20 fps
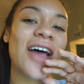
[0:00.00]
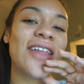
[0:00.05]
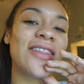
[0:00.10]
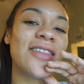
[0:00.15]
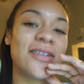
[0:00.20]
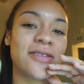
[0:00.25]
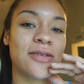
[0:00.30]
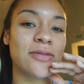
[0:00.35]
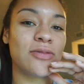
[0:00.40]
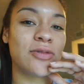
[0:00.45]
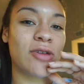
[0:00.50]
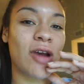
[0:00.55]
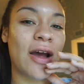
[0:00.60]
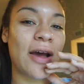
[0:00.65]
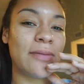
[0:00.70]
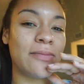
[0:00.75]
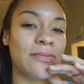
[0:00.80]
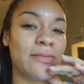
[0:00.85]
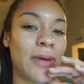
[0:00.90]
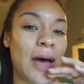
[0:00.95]
the
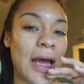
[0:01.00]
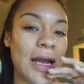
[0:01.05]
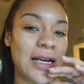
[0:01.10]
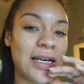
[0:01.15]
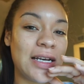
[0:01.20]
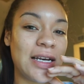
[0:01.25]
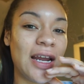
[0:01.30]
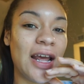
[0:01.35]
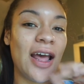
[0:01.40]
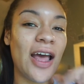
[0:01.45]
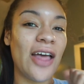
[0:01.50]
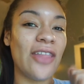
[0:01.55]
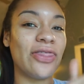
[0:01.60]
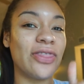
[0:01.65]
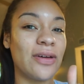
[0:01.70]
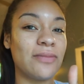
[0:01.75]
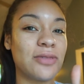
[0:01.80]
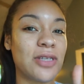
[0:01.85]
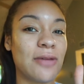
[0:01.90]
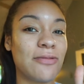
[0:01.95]
subscribe button and
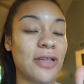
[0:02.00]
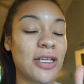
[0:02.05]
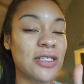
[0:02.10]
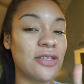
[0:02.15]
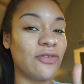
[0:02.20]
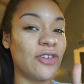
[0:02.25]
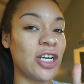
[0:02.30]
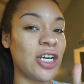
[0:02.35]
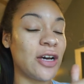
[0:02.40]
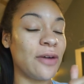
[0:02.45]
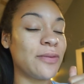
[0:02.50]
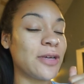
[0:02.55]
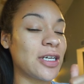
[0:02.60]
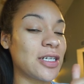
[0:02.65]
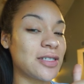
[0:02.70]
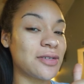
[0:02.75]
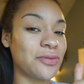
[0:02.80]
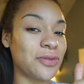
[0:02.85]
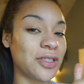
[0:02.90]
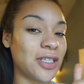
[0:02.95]
thumbs up this video
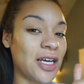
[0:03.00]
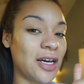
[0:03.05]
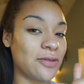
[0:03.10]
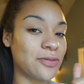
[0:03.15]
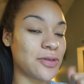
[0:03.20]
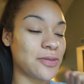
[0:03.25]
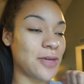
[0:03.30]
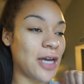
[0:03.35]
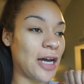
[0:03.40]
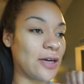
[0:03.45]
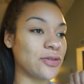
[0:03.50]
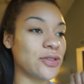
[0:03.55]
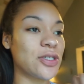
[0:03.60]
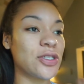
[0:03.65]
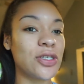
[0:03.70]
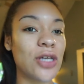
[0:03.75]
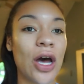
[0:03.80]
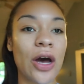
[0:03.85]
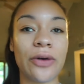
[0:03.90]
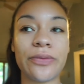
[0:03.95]
because it really helps me out.
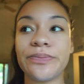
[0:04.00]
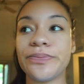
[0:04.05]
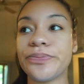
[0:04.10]
So